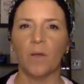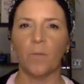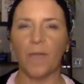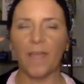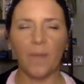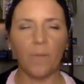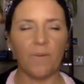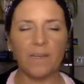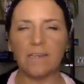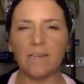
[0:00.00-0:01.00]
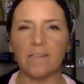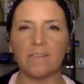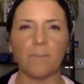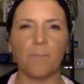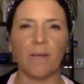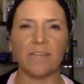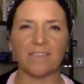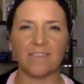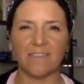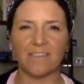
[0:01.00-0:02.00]
We're in a
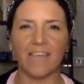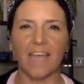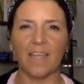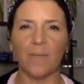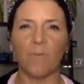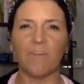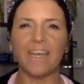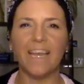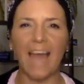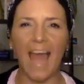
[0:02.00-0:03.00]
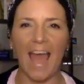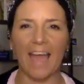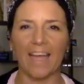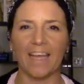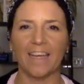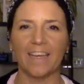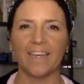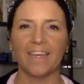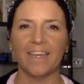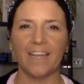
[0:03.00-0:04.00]
suppressed state. We're in lack.
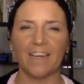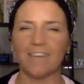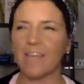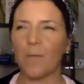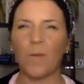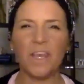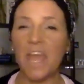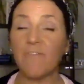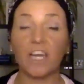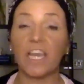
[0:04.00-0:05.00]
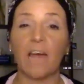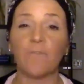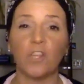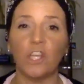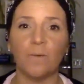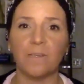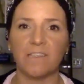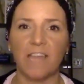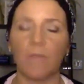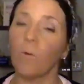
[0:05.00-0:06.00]
Like I say, we're never going to have the
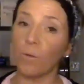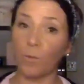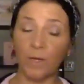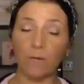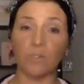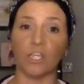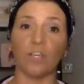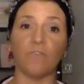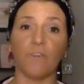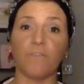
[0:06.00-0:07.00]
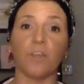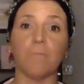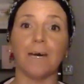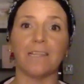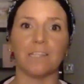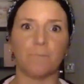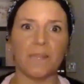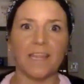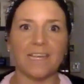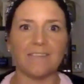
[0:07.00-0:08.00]
newest thing. Well, we will do for a few months, but
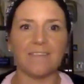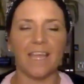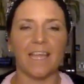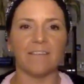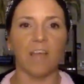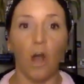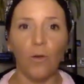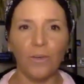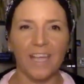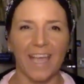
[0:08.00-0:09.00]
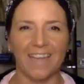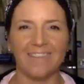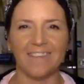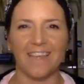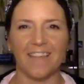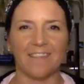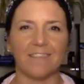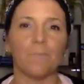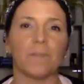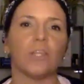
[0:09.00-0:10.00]
then that's it. It's old again, isn't it? There's
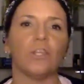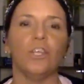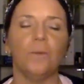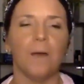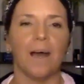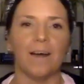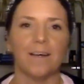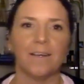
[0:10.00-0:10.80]
something newer.